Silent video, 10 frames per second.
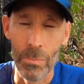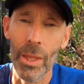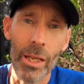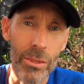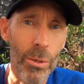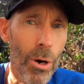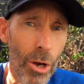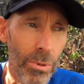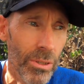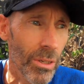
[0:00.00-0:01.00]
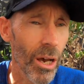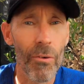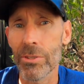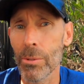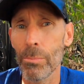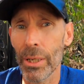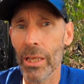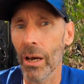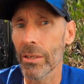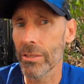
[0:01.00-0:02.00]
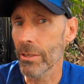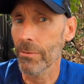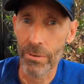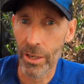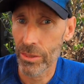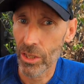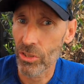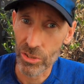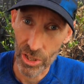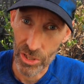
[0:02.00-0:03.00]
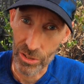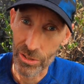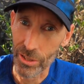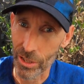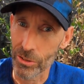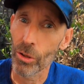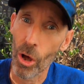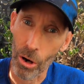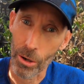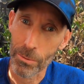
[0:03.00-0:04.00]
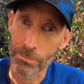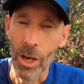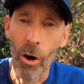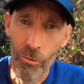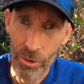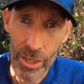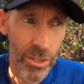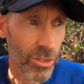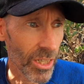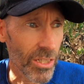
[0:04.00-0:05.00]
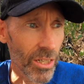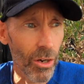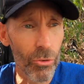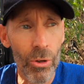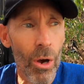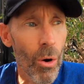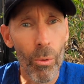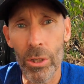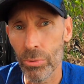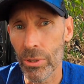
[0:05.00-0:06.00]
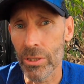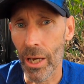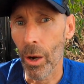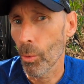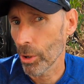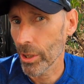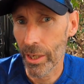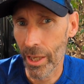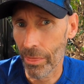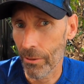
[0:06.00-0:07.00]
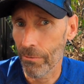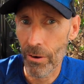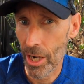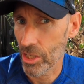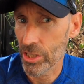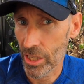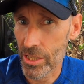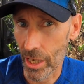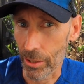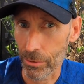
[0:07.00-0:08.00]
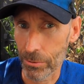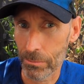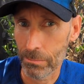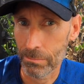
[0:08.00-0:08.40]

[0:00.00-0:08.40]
At the moment, I've simply identified these sessions as long. I'll fill in the details once we start working out the finer details.